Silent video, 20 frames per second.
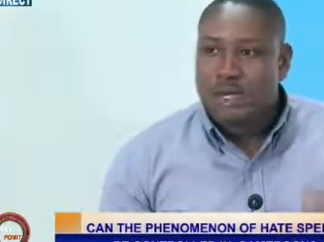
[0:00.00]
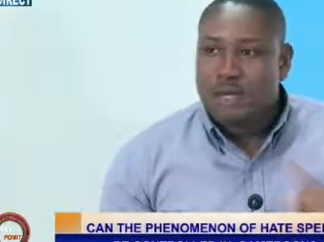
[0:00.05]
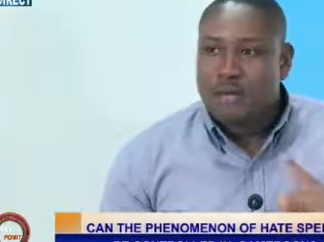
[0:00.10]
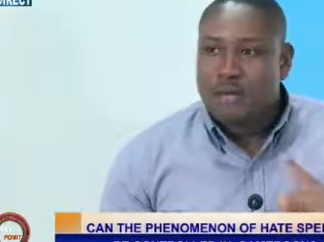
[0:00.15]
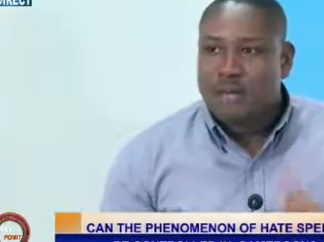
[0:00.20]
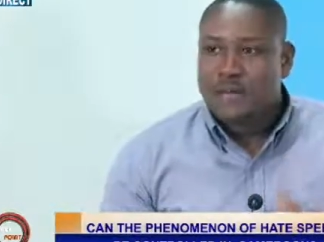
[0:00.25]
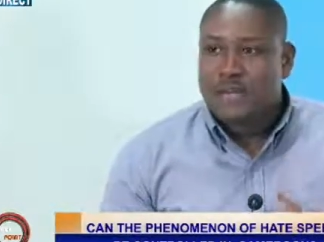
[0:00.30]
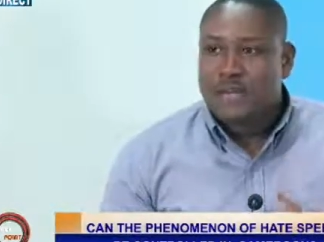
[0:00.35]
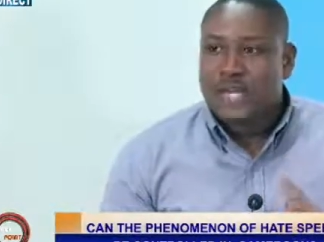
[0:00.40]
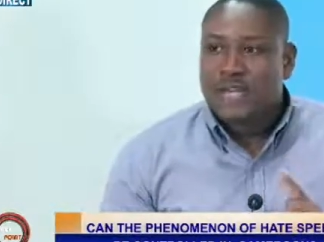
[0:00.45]

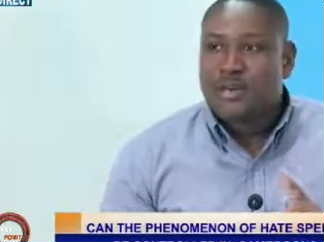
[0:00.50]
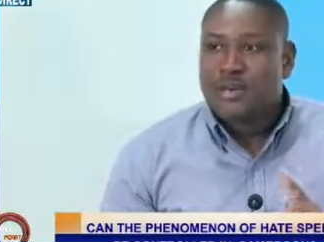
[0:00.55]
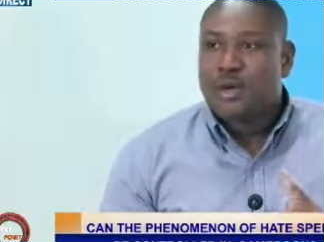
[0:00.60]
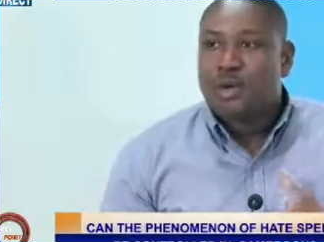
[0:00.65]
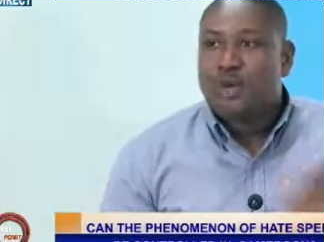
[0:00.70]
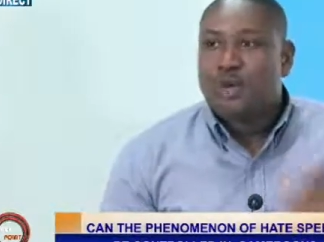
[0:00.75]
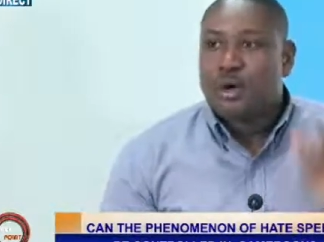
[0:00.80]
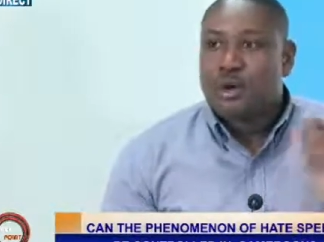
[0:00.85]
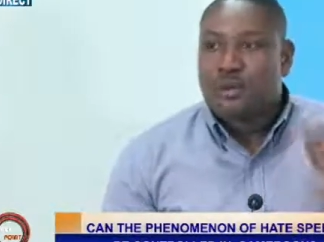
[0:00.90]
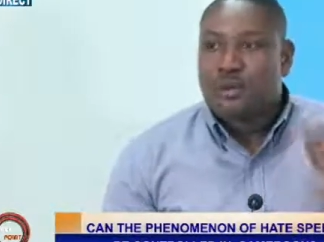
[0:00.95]
Before giving him
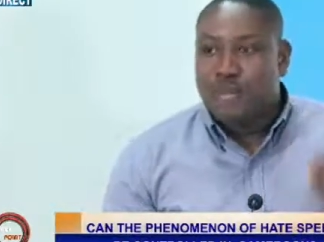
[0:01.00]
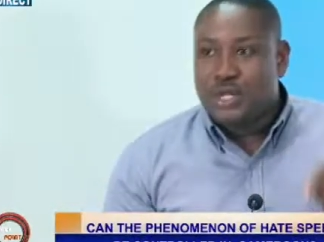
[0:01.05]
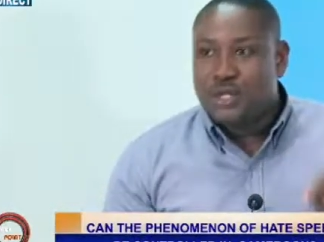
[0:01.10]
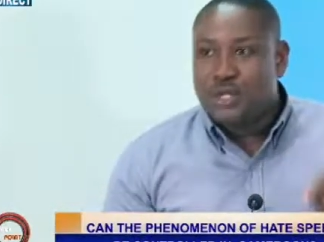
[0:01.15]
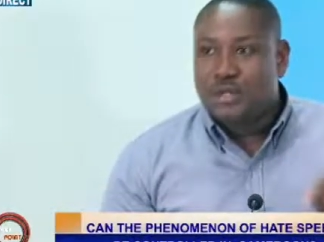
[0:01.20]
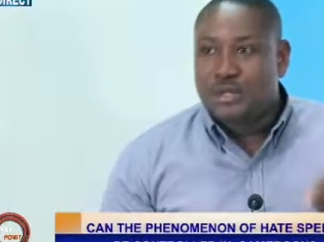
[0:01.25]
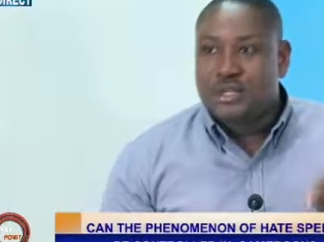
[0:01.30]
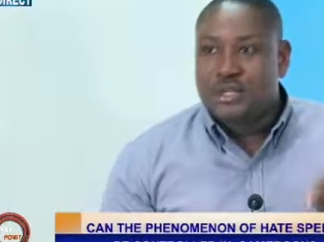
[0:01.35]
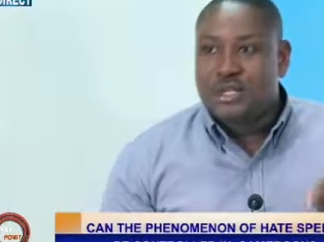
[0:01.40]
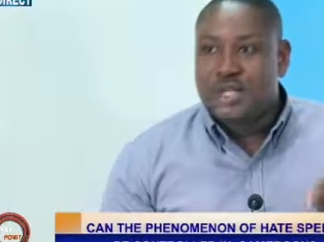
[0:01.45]
my
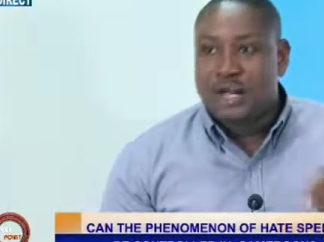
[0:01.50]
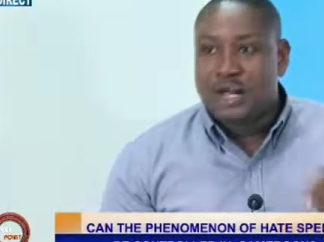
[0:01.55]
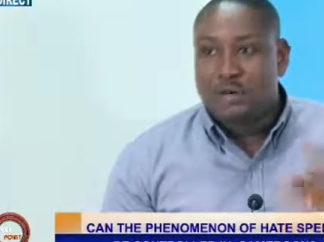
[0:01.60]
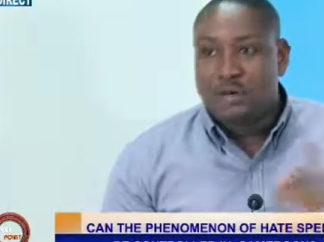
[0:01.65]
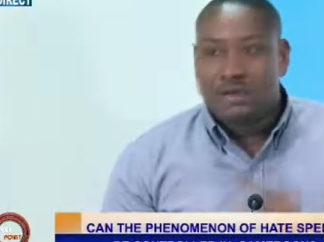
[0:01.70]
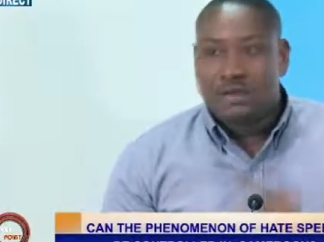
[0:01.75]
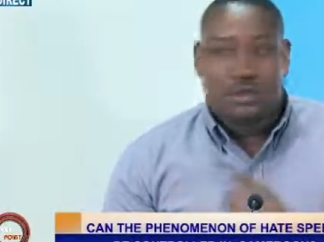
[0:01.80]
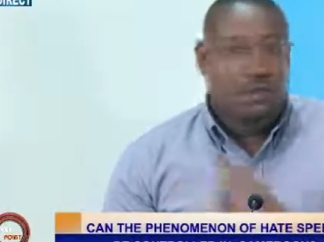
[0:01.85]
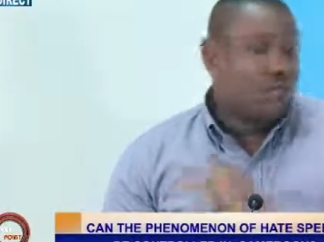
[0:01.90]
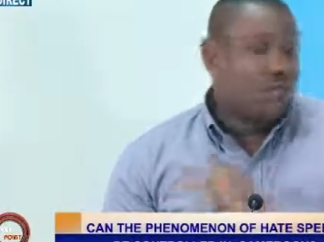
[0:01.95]
opinions, I want
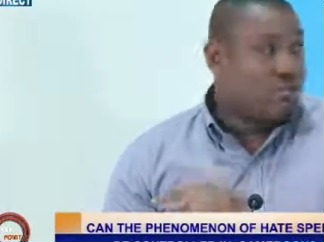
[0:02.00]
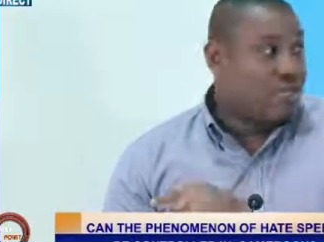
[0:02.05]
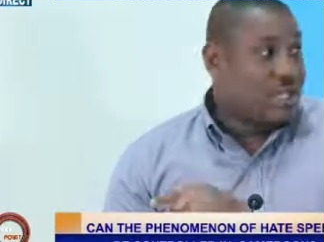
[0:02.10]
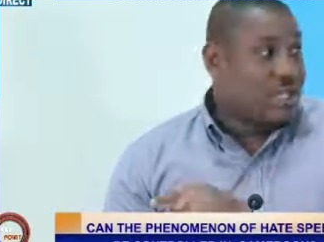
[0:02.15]
to contradict